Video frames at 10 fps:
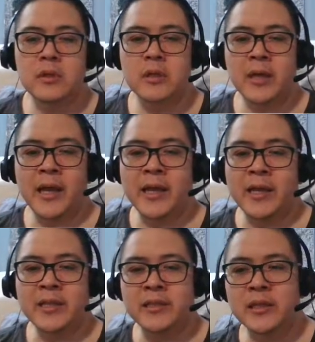it
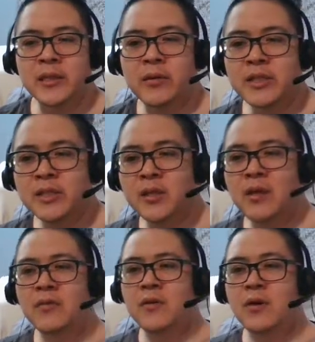is a question
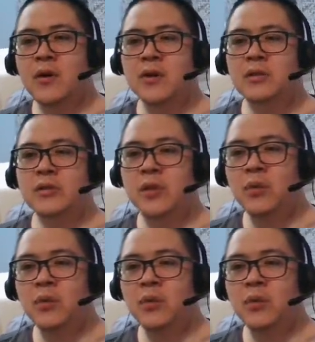of, do you